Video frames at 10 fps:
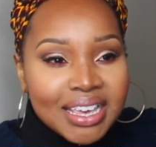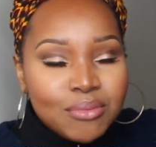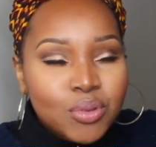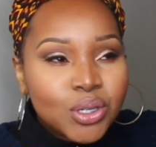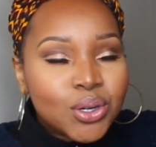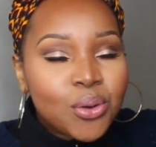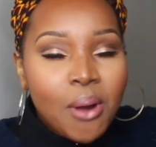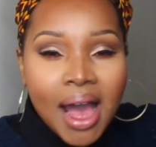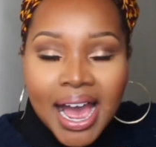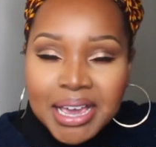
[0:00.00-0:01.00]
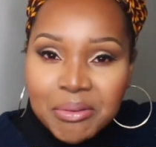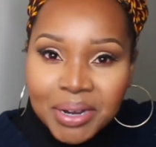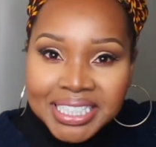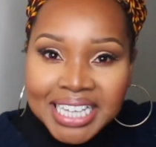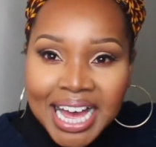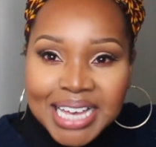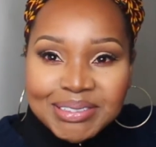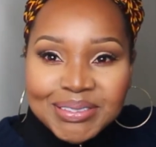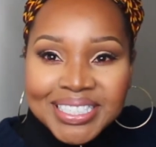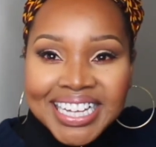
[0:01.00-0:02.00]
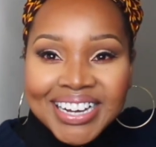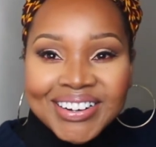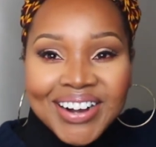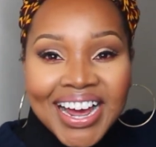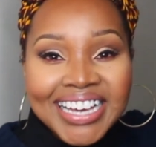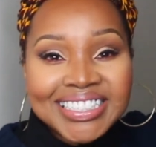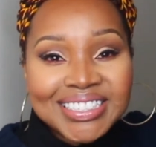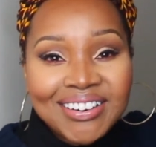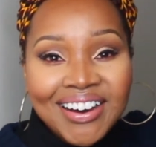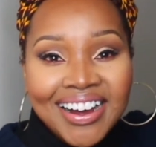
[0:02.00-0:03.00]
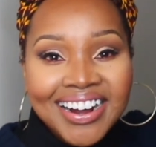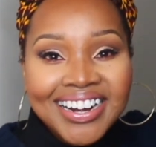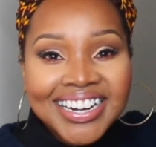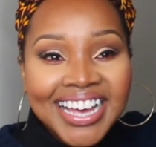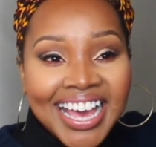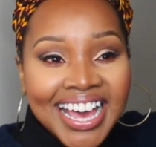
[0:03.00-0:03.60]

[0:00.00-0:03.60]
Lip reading: was crying one time. He was like crying so hard